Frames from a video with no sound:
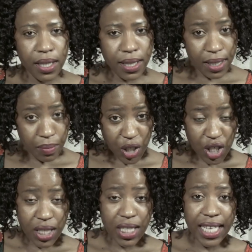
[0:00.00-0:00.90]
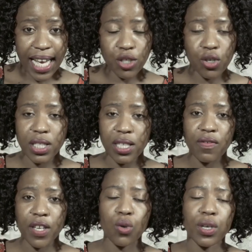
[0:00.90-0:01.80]
this machine scans your
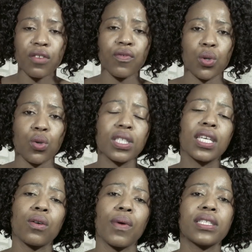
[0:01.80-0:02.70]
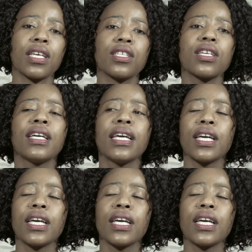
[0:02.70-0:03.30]
CV looking for those keywords and